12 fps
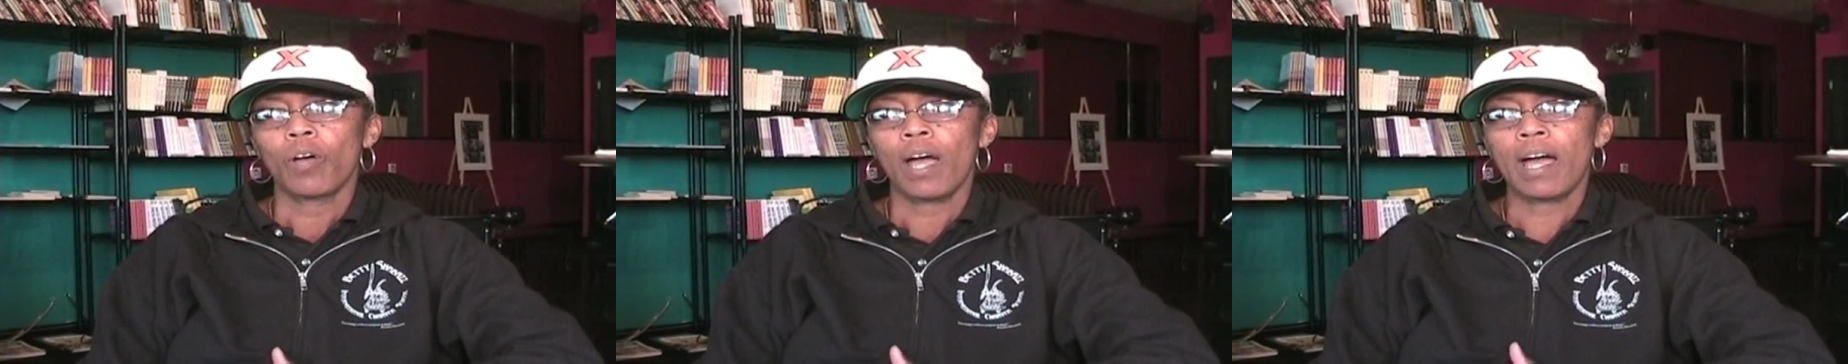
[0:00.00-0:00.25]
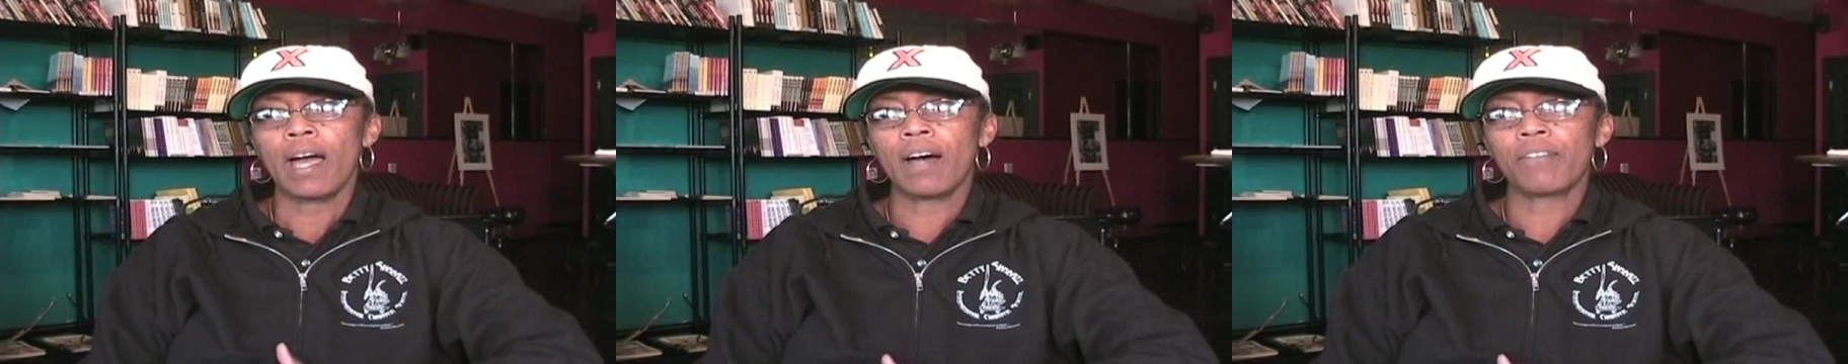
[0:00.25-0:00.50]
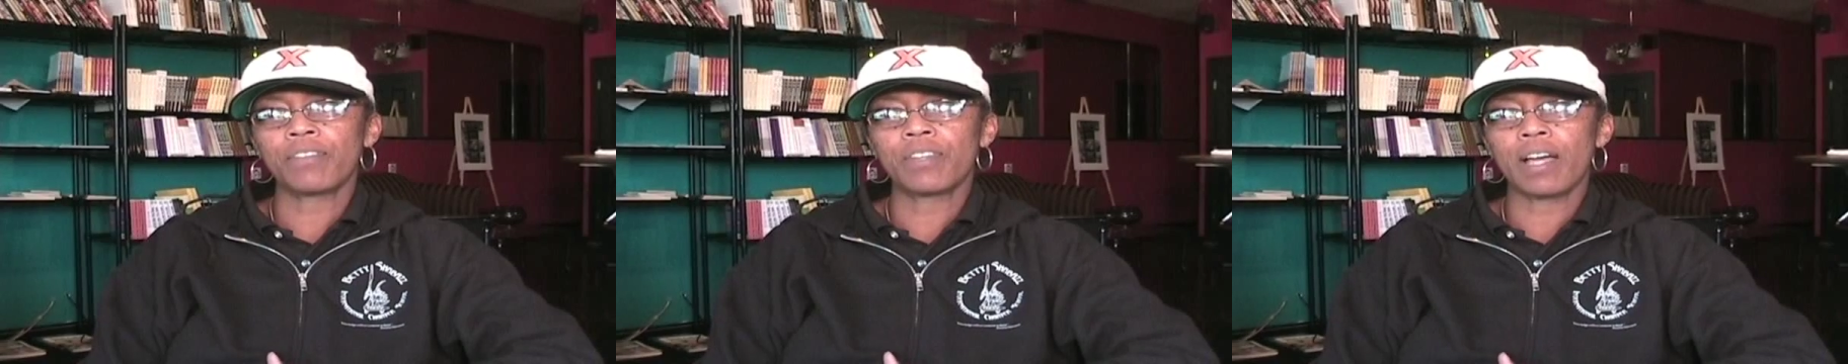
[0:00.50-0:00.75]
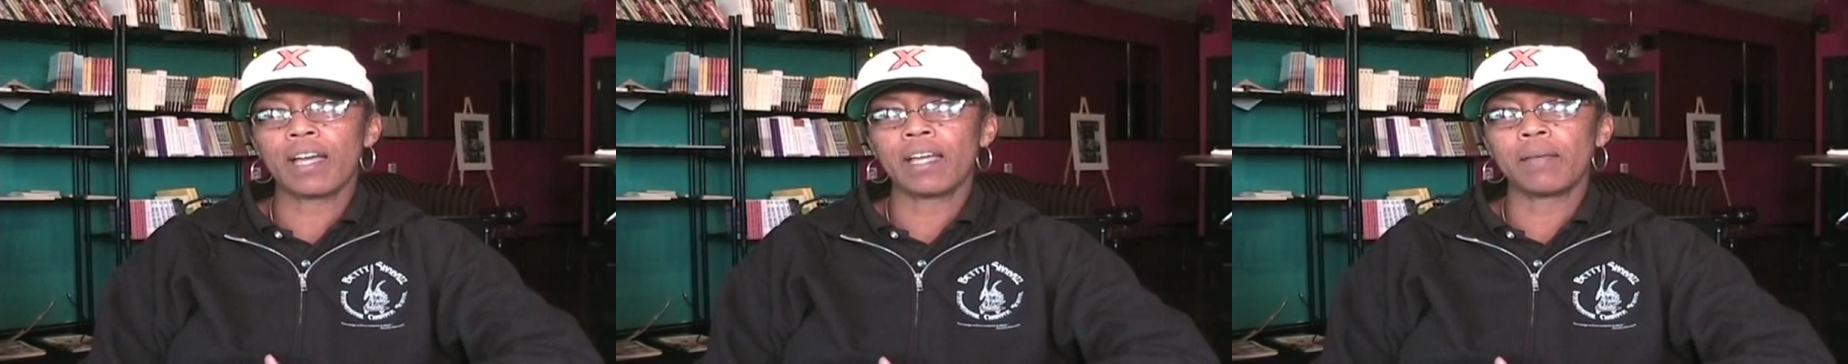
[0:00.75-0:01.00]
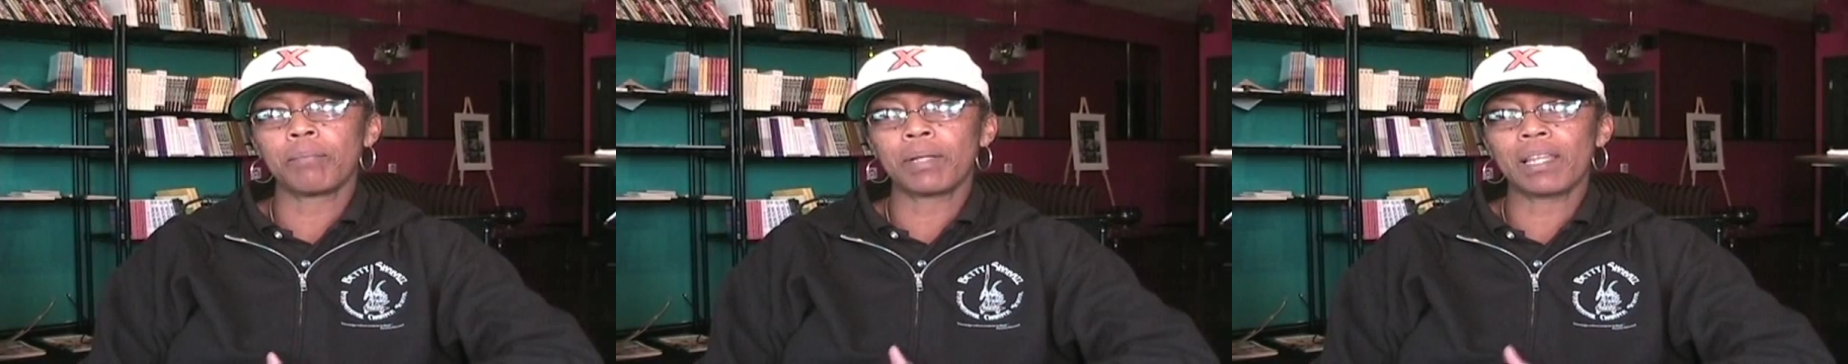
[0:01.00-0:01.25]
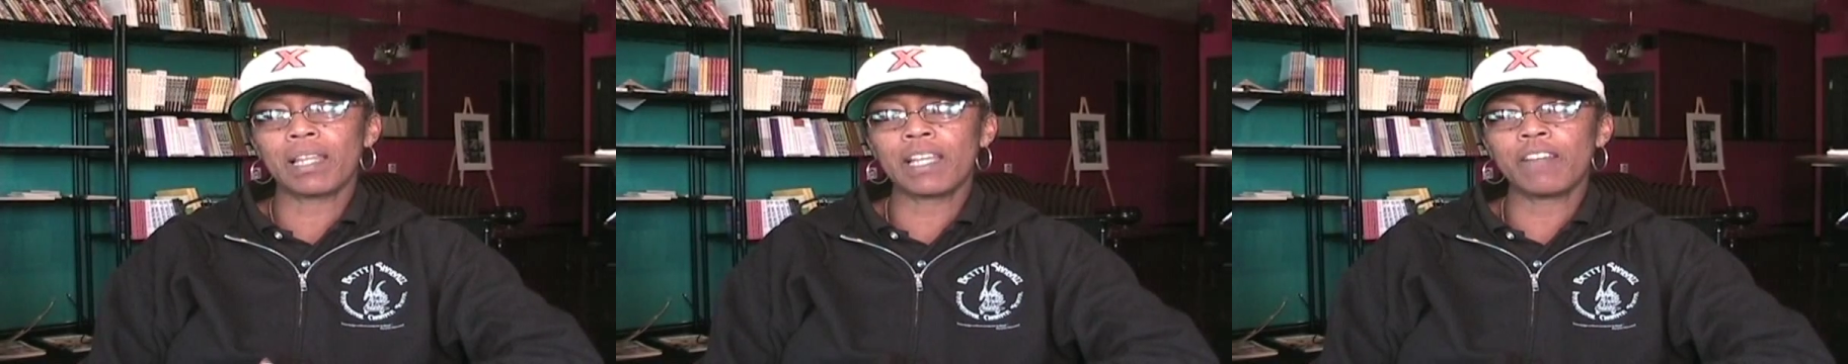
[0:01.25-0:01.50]
have a
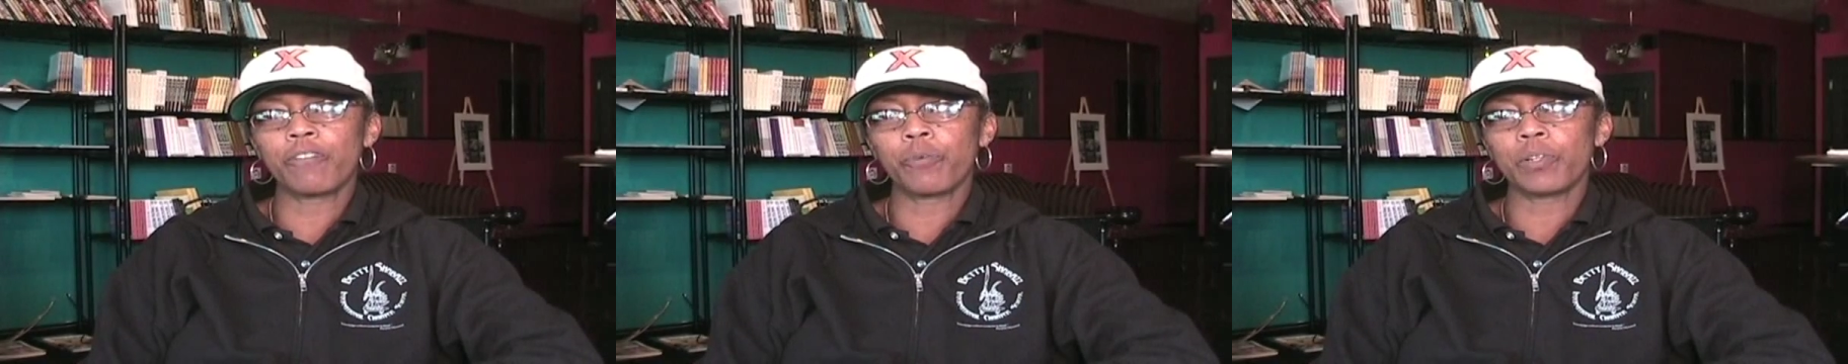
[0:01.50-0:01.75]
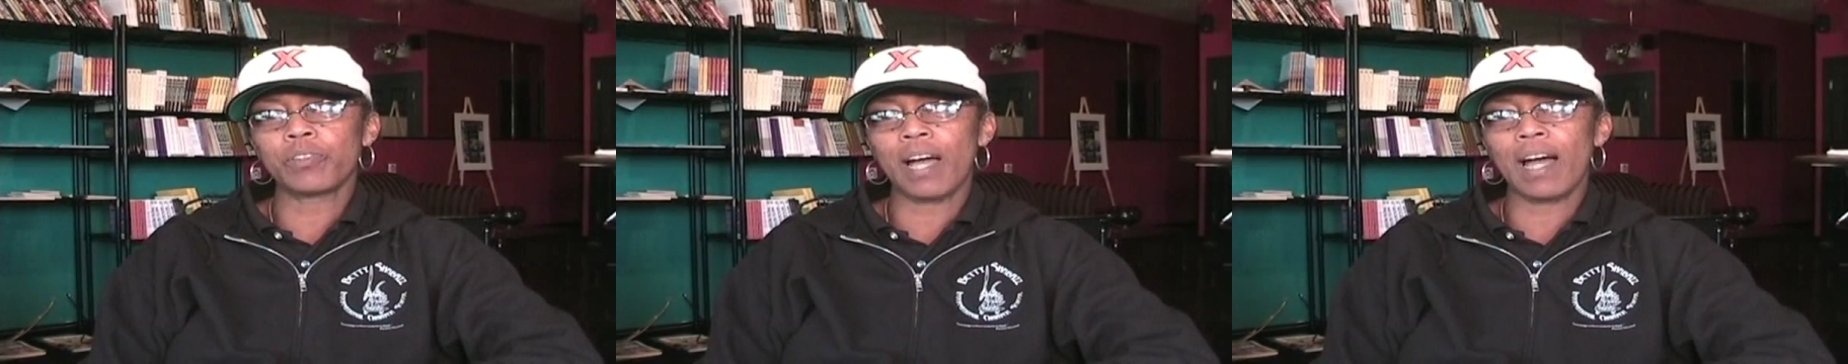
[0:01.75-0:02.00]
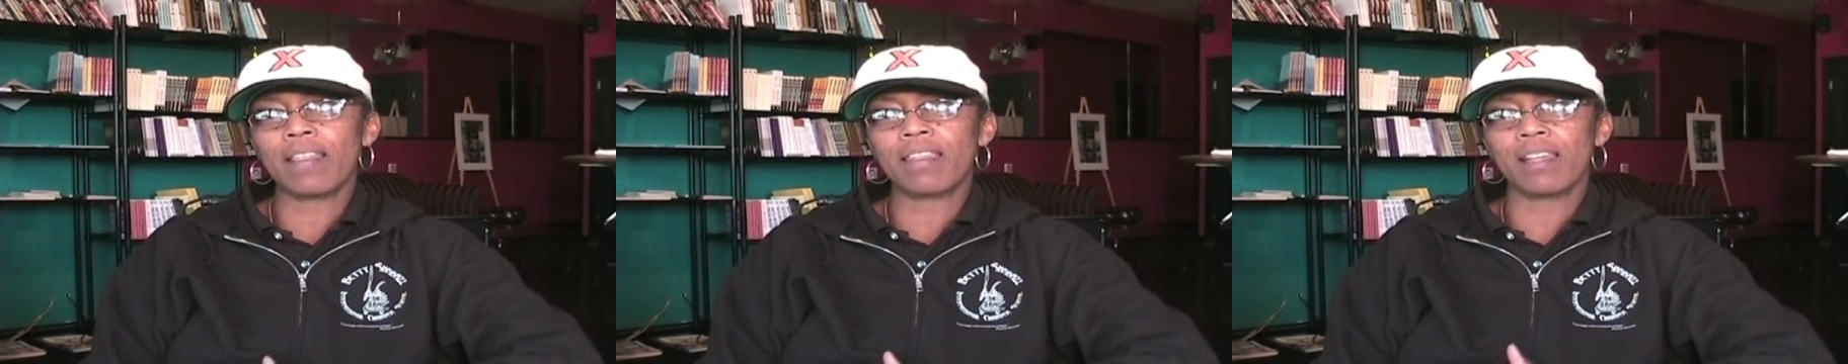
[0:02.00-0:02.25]
belief, which I